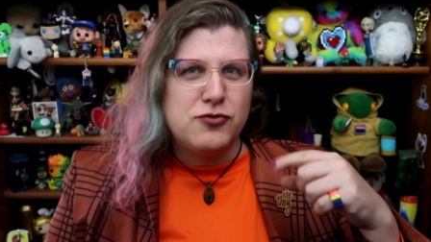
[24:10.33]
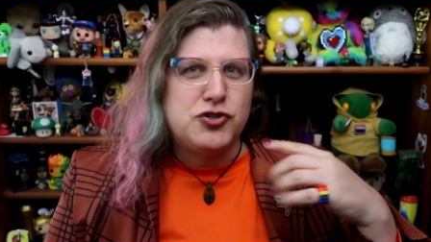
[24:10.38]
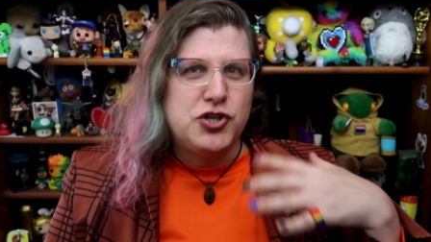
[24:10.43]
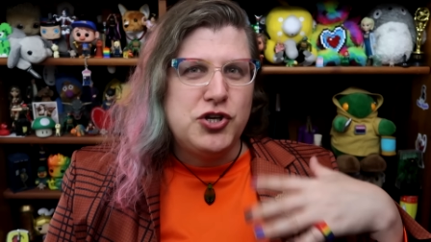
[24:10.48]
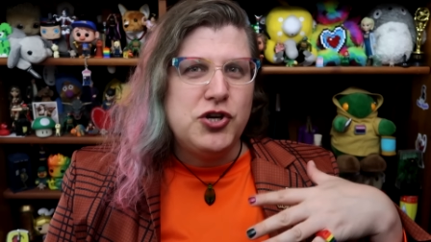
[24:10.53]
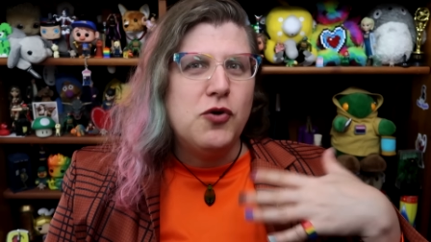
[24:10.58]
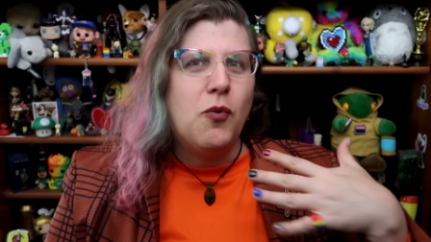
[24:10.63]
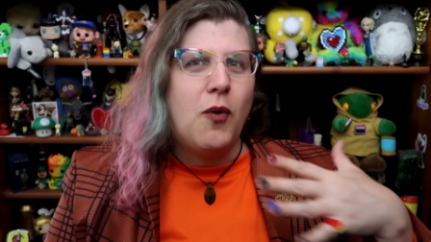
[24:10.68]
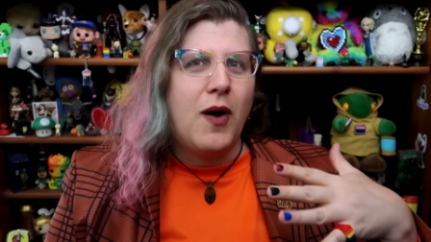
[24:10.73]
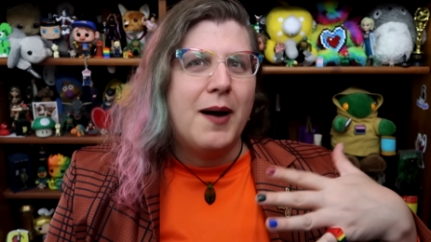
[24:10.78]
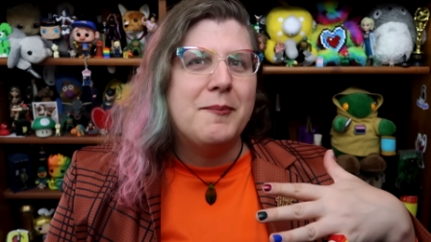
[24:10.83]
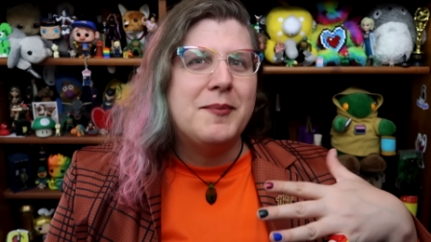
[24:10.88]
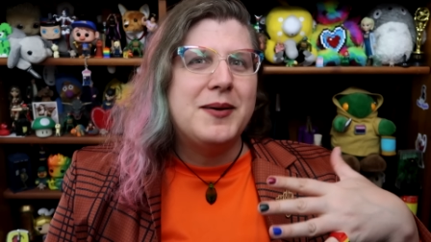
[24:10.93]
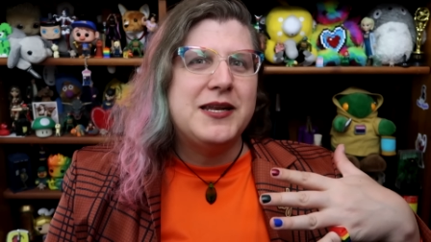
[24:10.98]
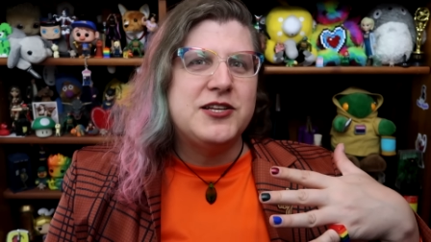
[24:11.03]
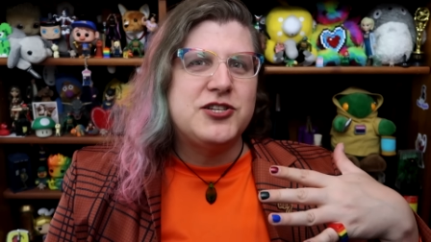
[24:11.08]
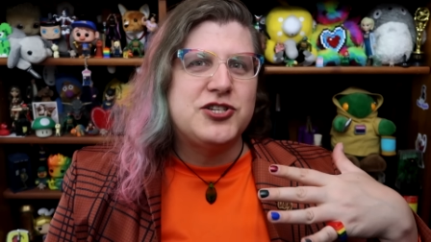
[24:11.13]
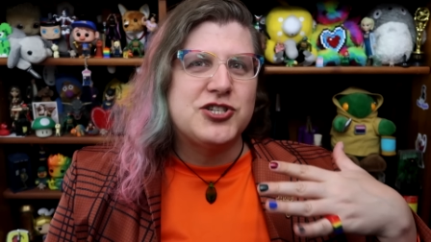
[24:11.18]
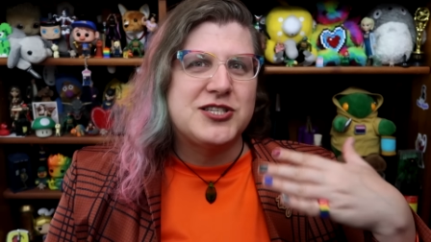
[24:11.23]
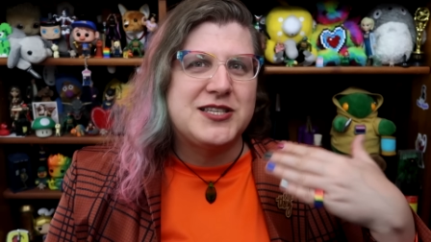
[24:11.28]
Do you want me
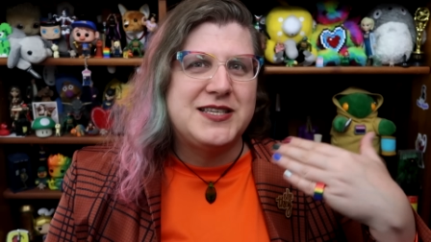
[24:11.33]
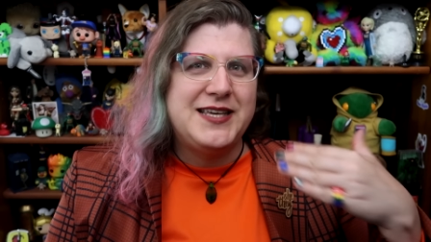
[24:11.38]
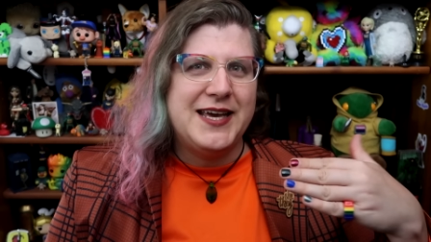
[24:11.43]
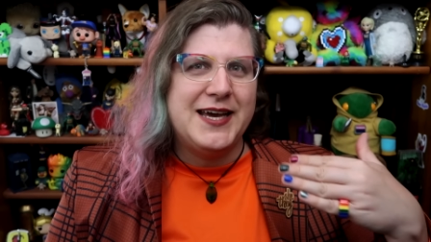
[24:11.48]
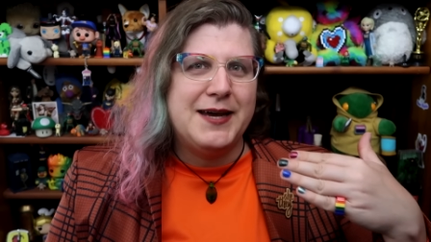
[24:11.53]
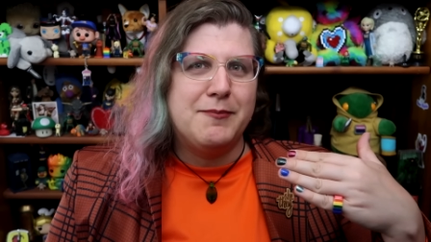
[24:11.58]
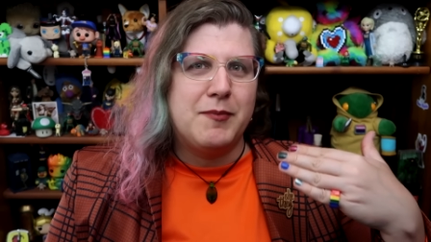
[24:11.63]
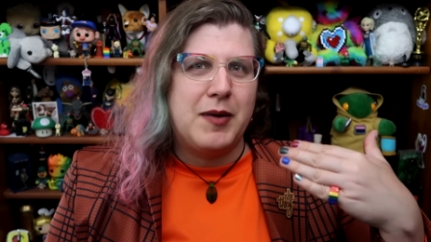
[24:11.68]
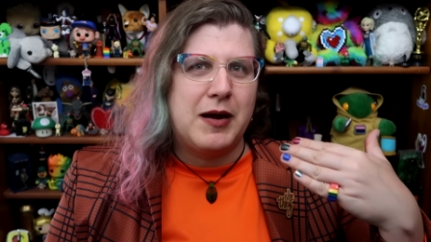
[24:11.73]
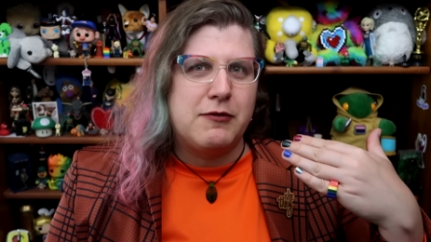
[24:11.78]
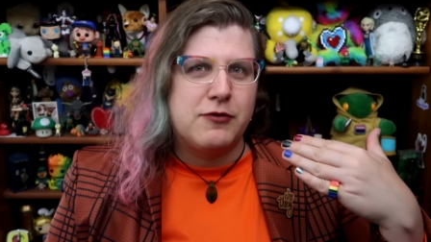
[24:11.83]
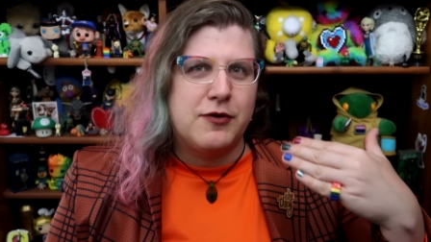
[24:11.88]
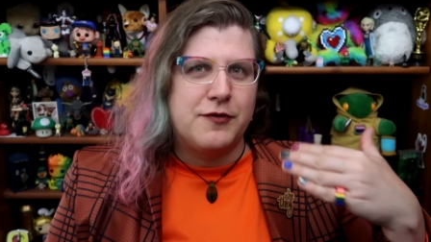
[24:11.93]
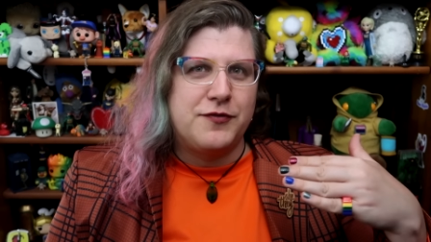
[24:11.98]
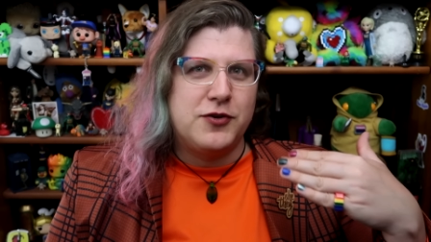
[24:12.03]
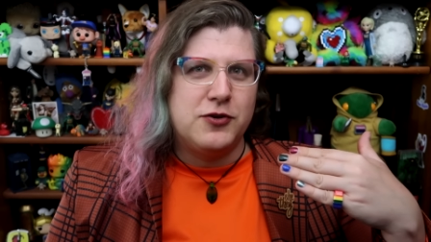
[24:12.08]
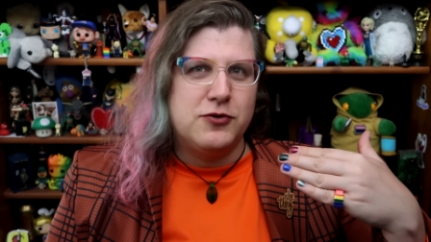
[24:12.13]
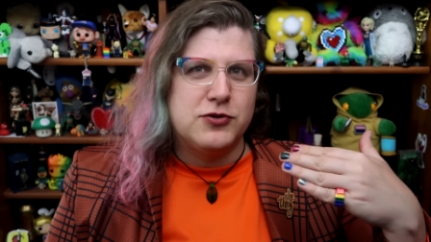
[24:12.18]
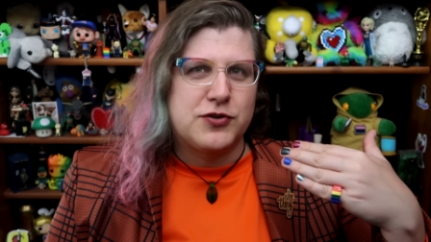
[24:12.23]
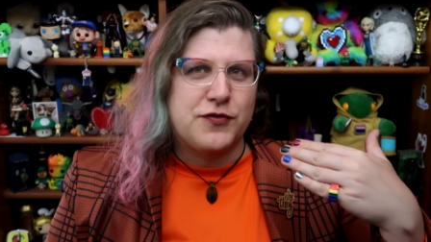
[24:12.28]
to just get my
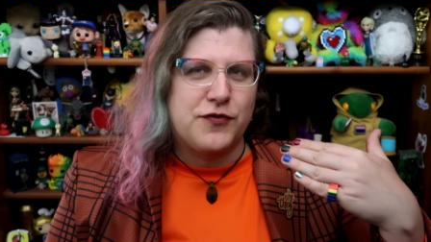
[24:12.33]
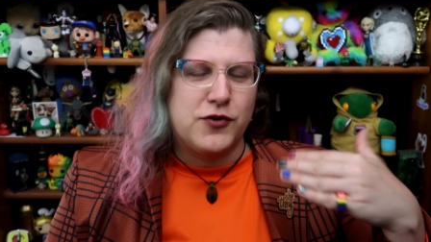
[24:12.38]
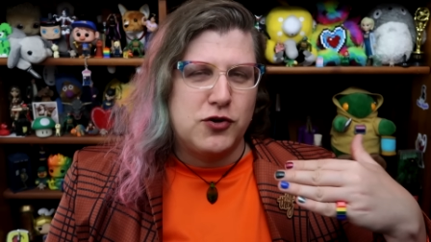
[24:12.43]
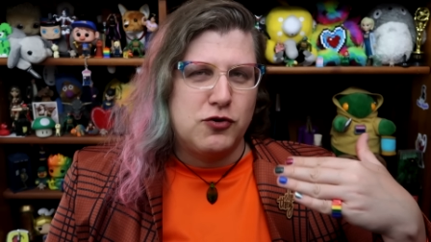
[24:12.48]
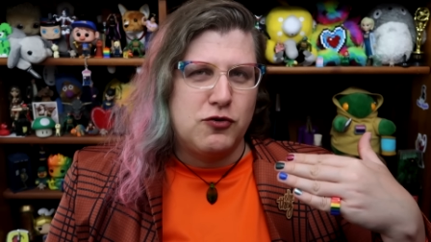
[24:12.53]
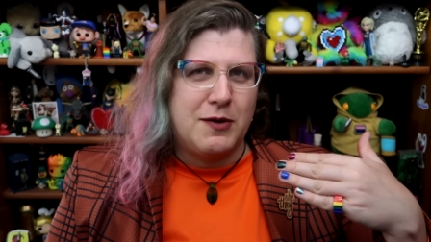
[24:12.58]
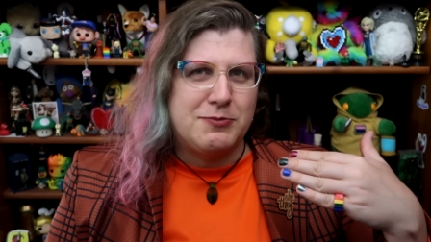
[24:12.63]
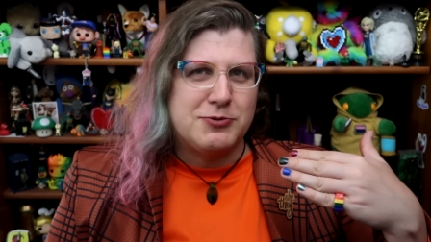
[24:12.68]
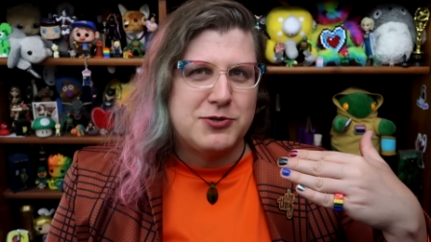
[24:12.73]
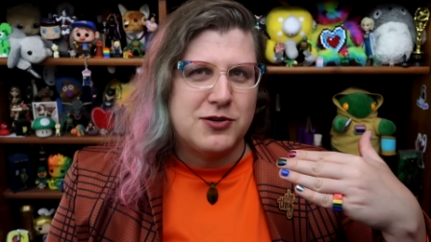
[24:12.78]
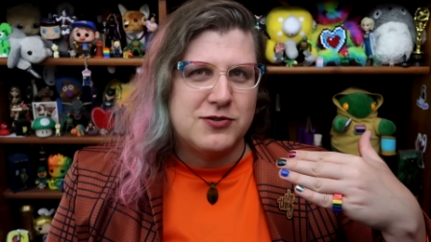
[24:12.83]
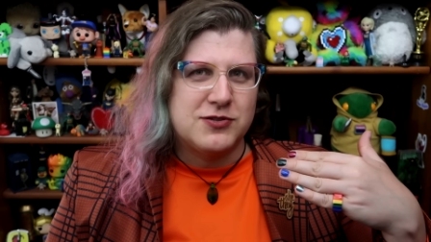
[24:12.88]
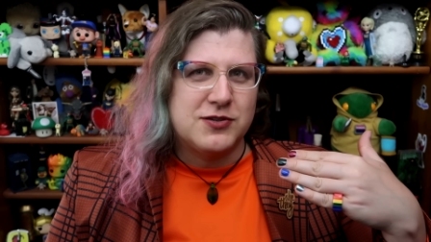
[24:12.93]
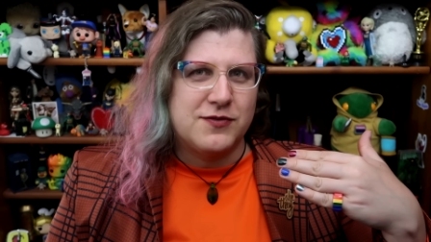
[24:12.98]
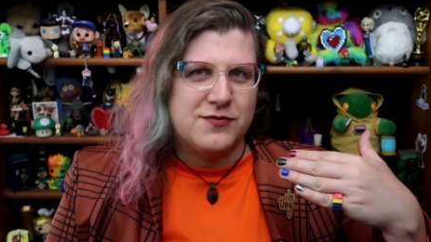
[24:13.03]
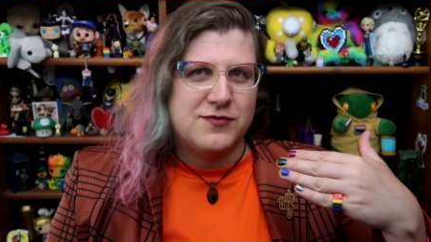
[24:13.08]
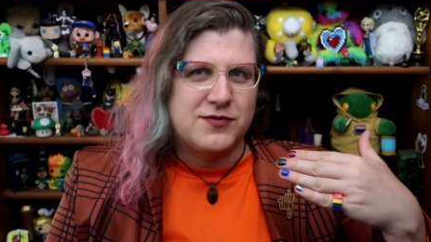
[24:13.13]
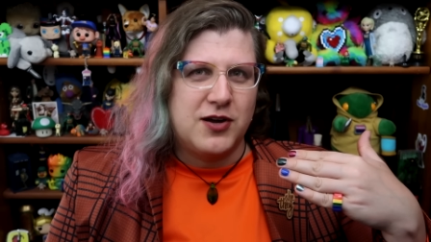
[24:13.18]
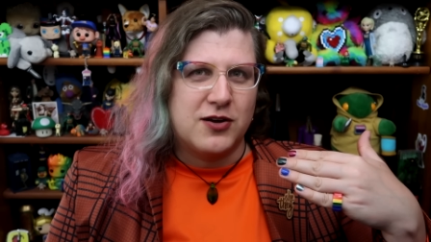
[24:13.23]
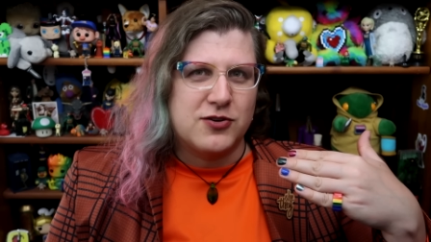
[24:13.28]
reviews for new episodes
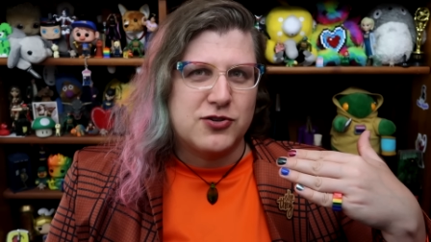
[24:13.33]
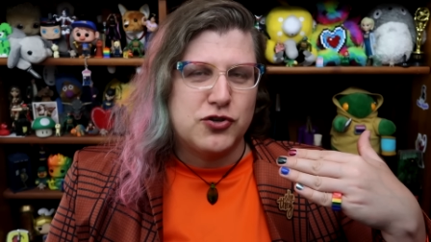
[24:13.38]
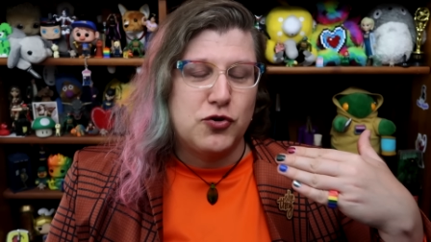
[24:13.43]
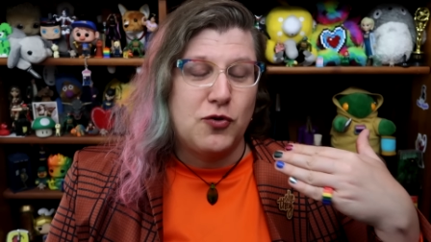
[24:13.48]
of Doctor